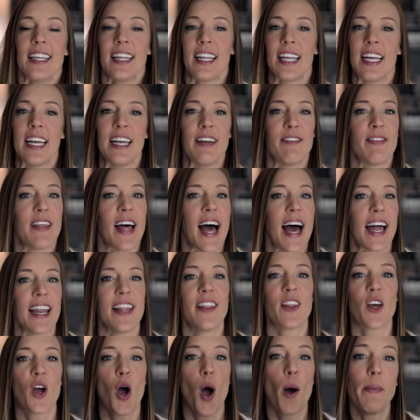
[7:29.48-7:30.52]
Leave that
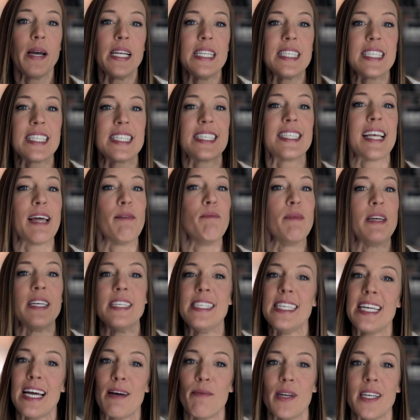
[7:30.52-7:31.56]
in the comments, send me a
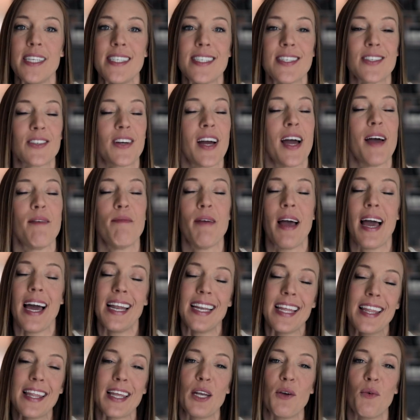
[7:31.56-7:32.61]
DM on Instagram,
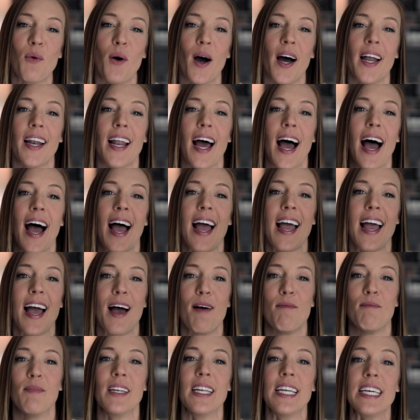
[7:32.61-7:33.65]
anything you want. I
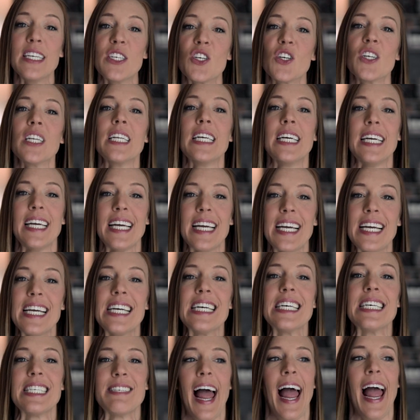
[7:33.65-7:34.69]
am
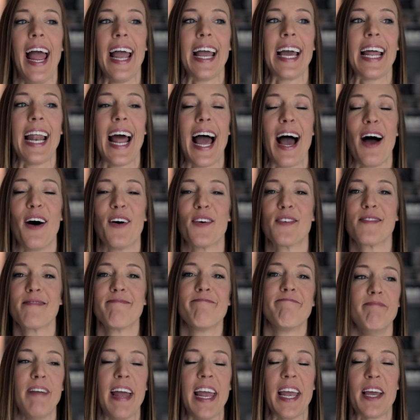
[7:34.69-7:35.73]
literally hanging
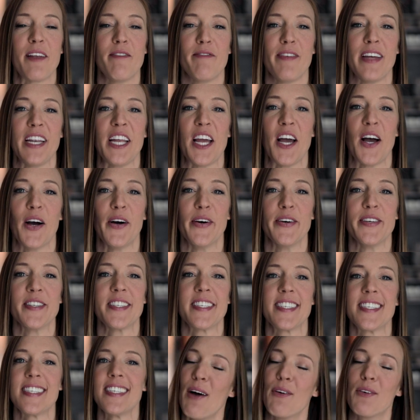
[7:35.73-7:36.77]
out, making
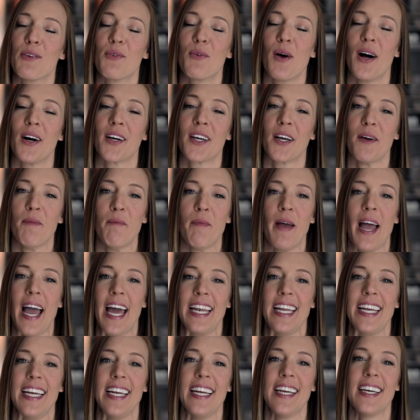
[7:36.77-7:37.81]
videos. I would welcome
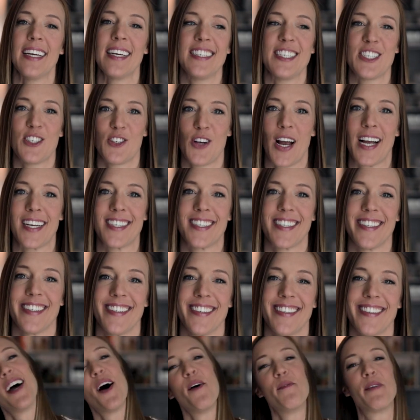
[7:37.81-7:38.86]
any distraction.
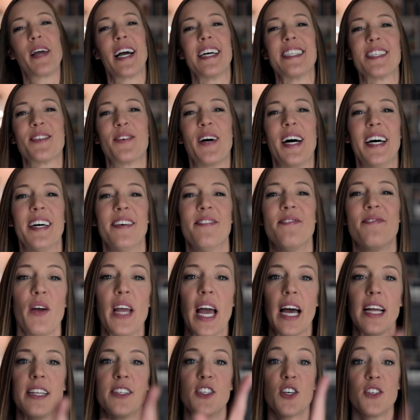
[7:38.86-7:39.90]
Hope you guys are well. Oh
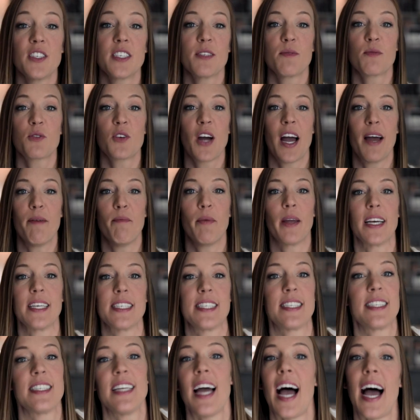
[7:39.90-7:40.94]
yeah, don't subscribe
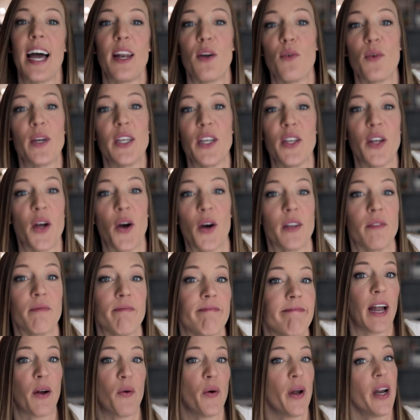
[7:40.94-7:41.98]
because I don't want you knowing.
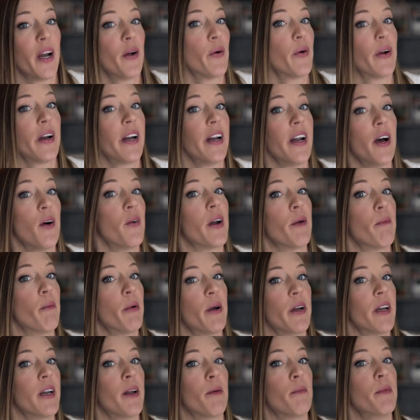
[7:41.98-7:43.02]
I don't want anyone to know when I'm
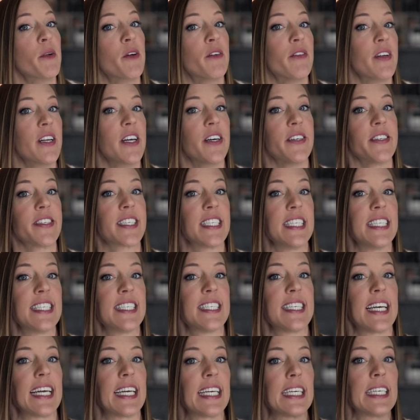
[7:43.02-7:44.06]
putting up new videos because
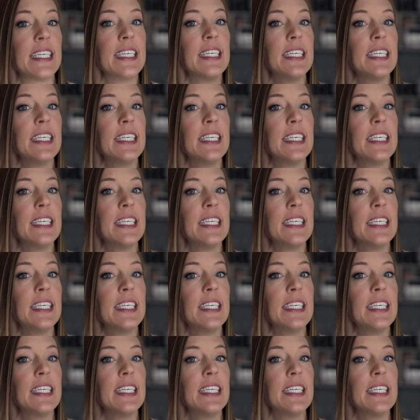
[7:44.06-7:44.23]
it's like,